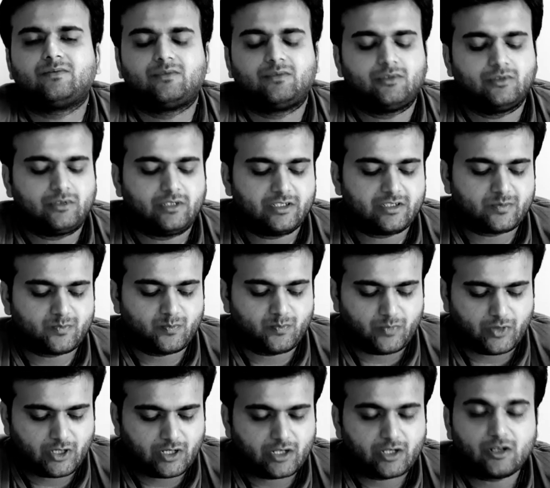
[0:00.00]
to this
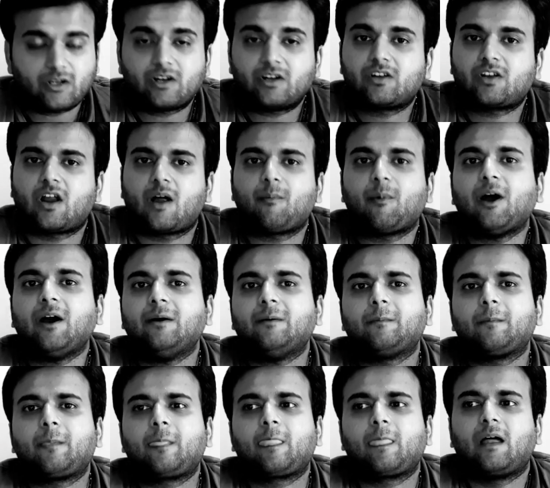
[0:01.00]
particular drama,
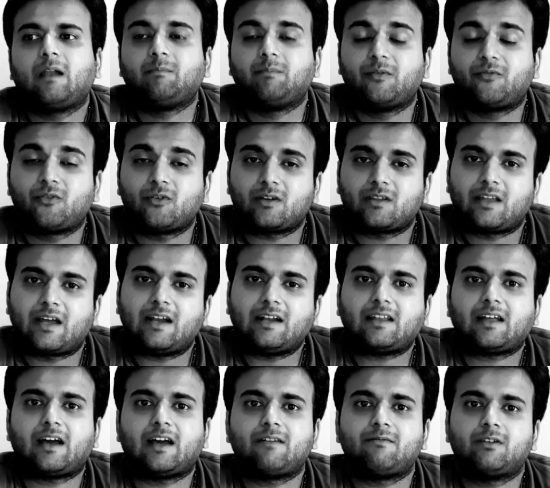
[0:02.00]
and before
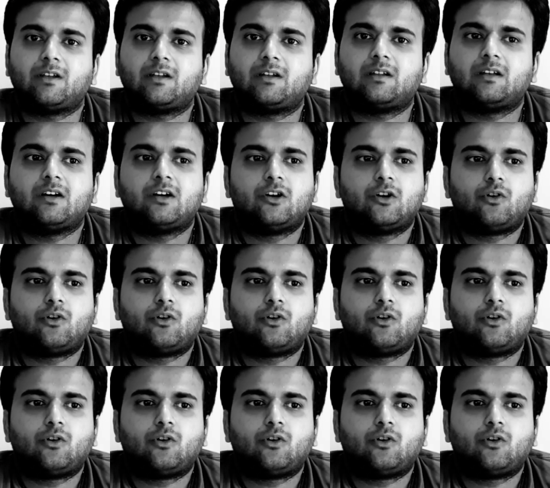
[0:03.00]
that, I will